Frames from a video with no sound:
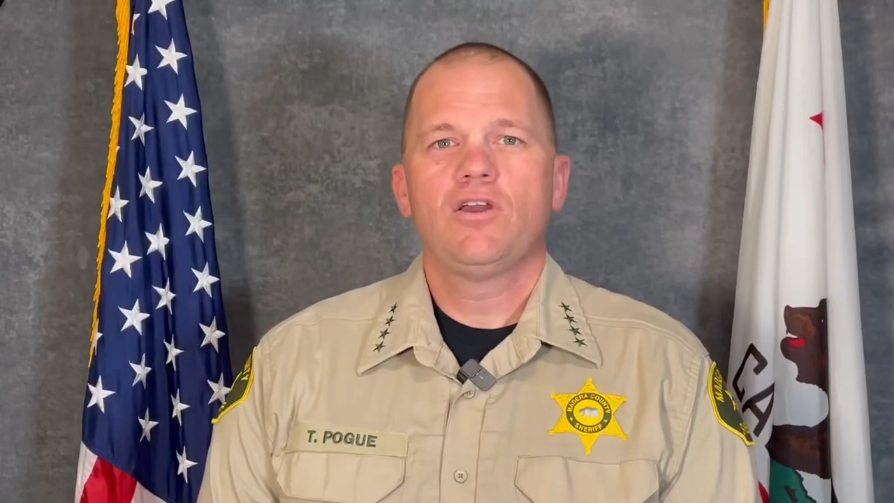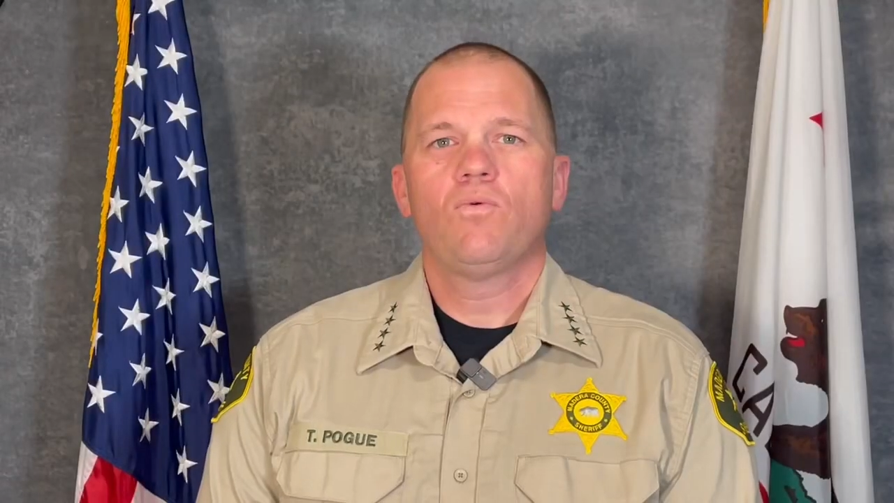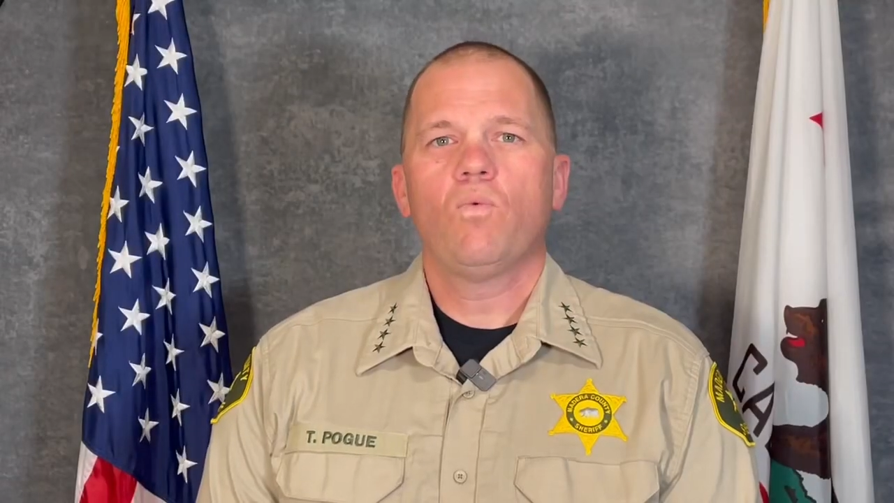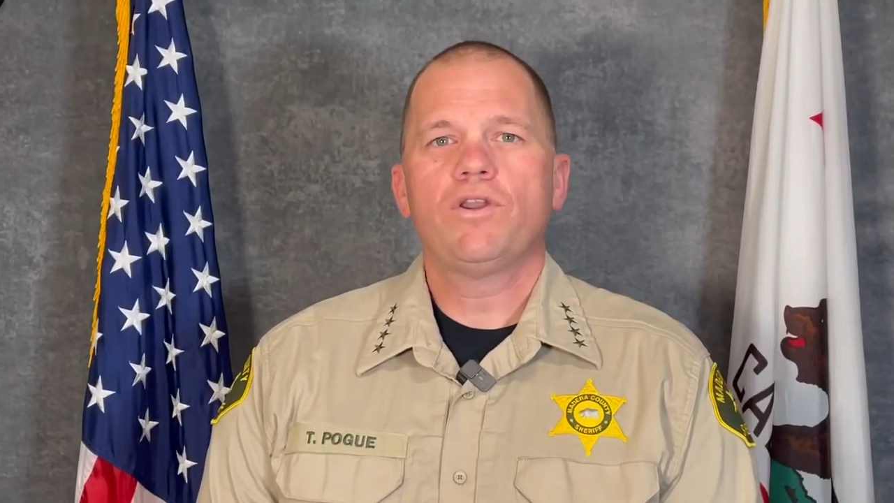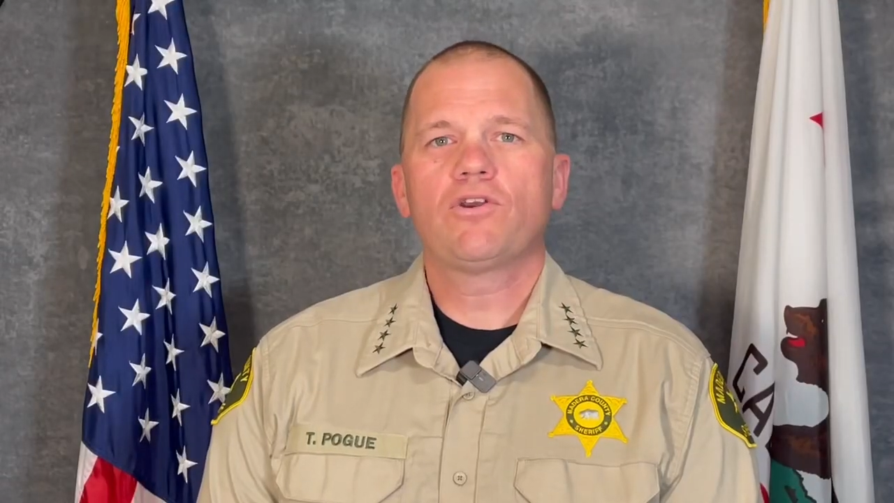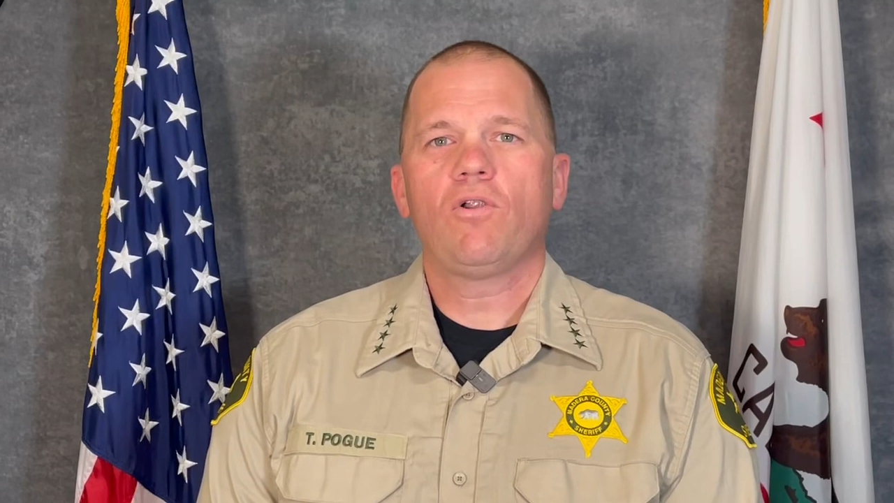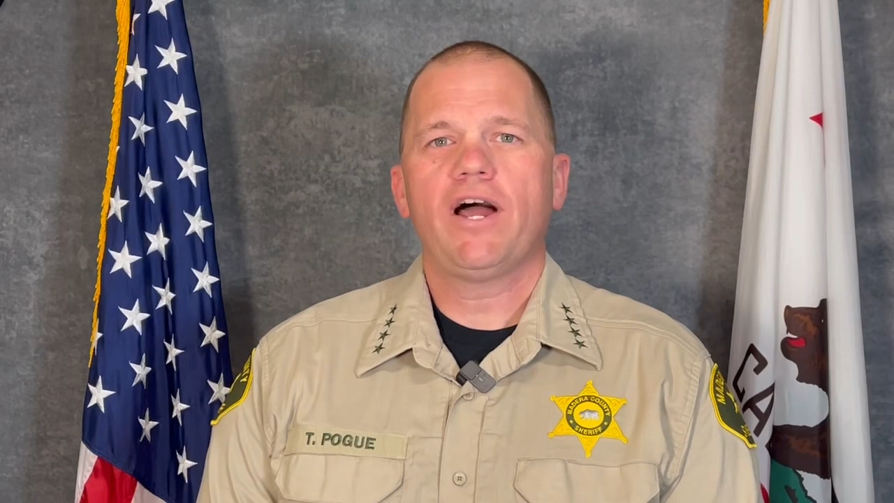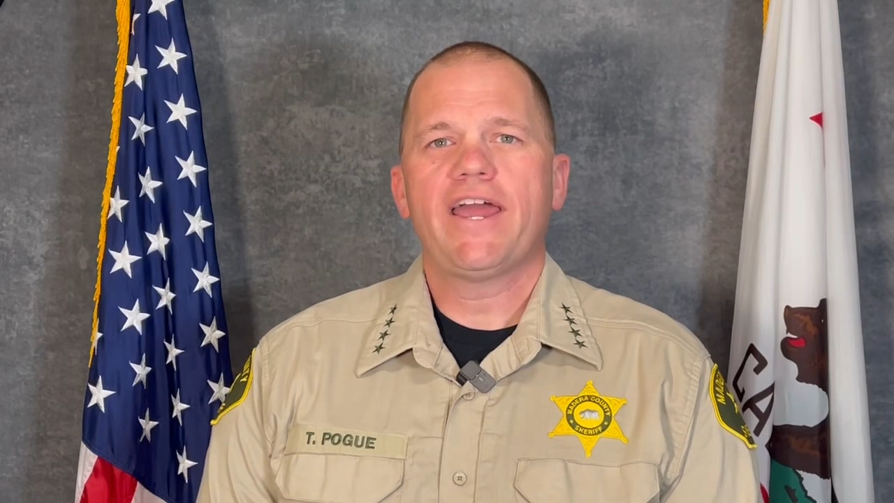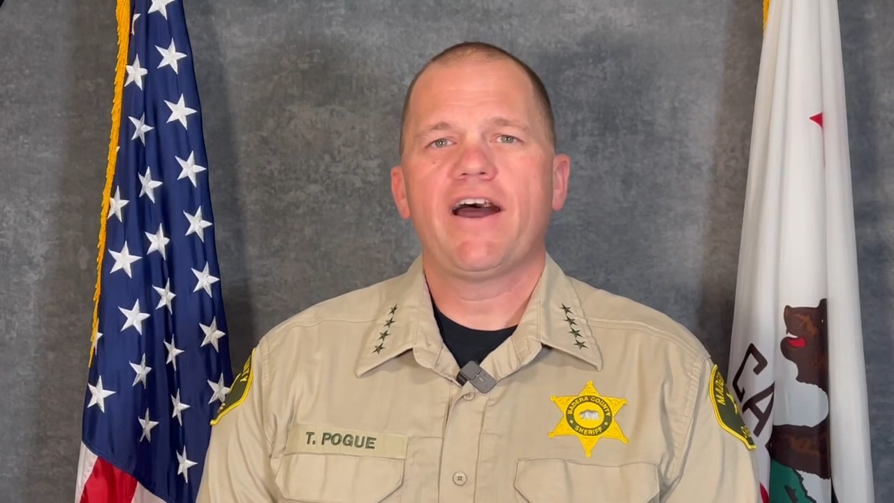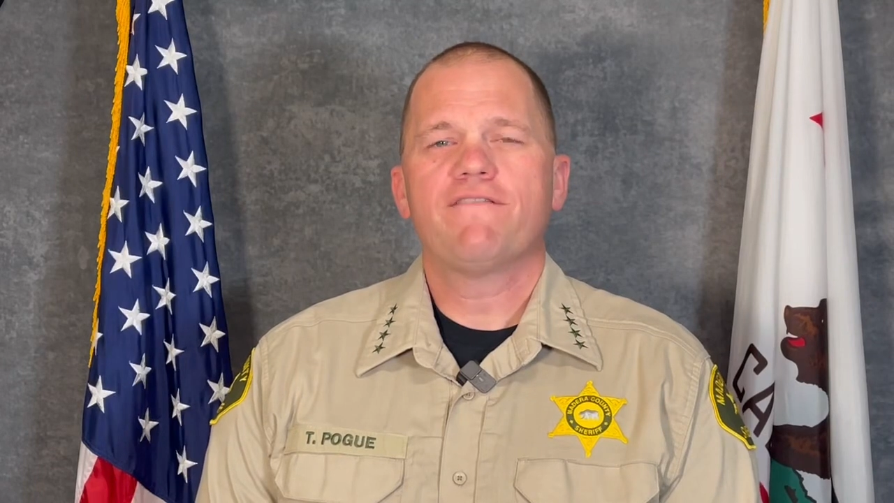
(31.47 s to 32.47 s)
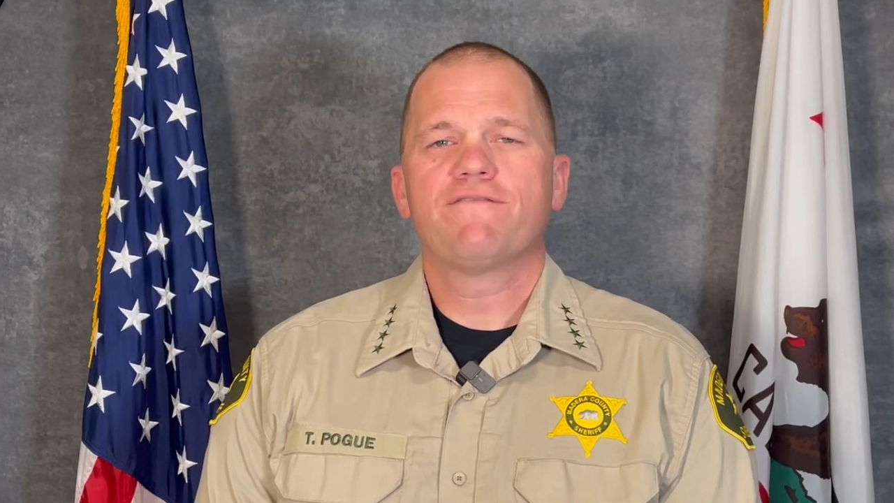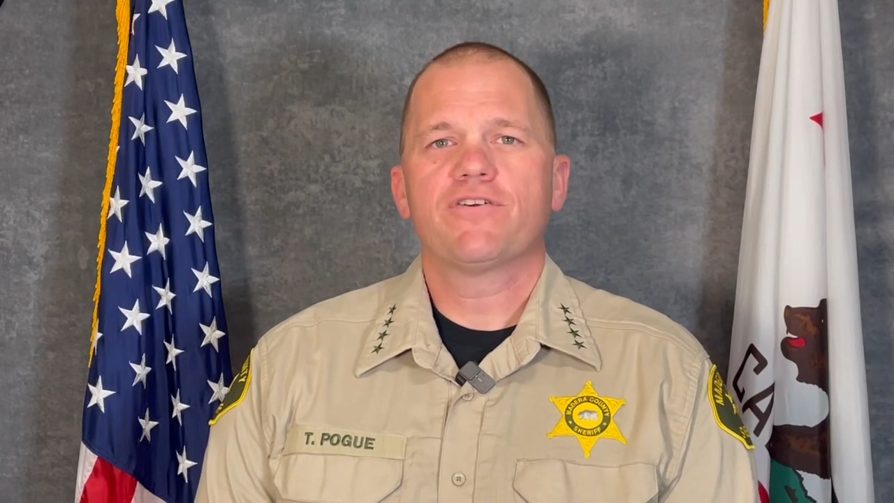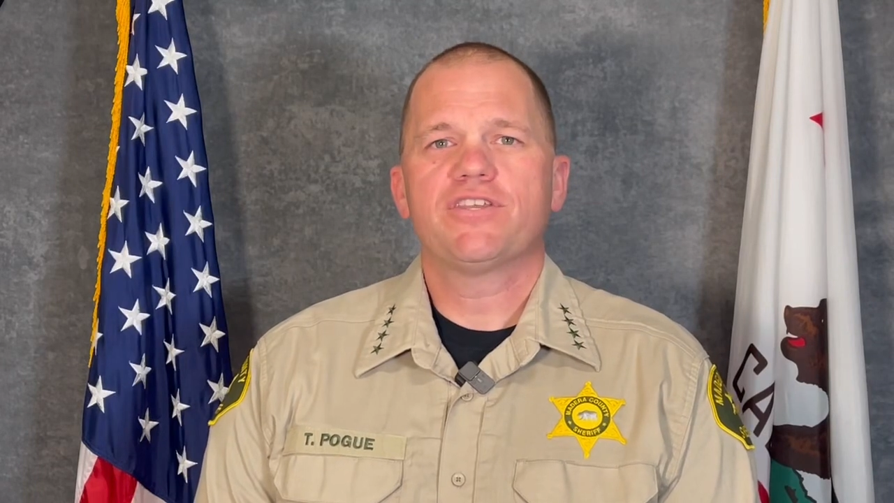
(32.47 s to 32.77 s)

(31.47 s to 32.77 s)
One goal I have for the